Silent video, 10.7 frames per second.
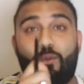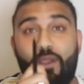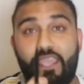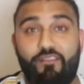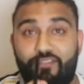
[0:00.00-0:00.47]
The
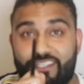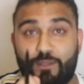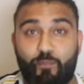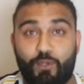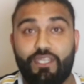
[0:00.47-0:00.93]
way it affects
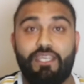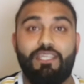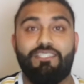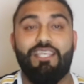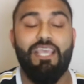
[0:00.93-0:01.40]
the body
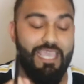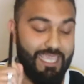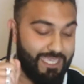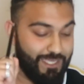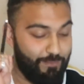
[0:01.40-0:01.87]
is
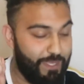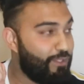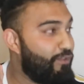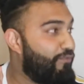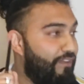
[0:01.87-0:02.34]
it can
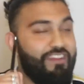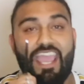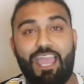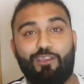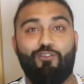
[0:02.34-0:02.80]
make you
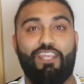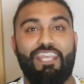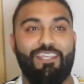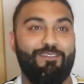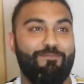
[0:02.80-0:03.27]
very angry,
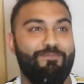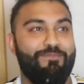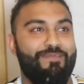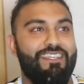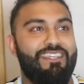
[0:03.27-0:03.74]

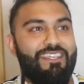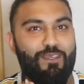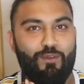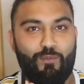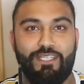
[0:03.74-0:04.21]

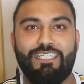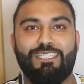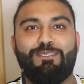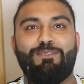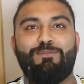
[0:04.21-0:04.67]
which
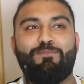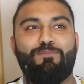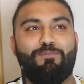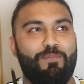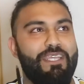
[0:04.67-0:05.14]
has
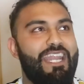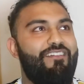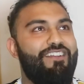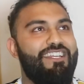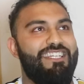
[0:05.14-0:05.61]
been
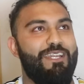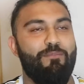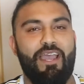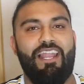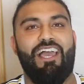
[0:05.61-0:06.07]
evident
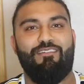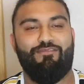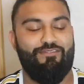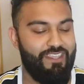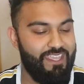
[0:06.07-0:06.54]
in my
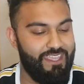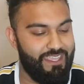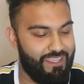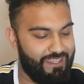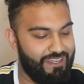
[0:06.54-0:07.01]
life.
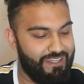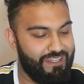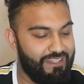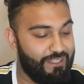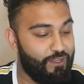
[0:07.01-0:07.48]

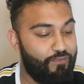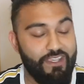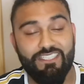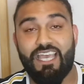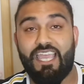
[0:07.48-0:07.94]
The
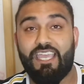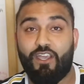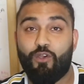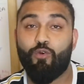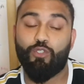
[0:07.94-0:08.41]
things that it
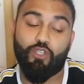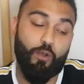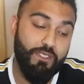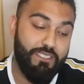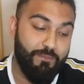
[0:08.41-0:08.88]
can cause,
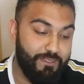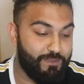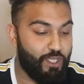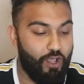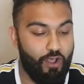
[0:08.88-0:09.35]
common
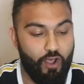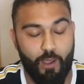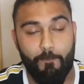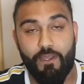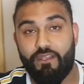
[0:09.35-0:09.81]
symptoms are
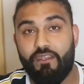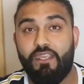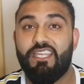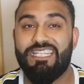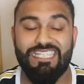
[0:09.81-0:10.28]
heartburn,
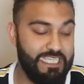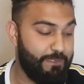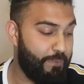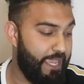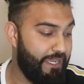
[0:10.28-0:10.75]

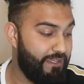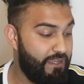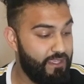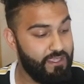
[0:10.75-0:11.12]
chest pain.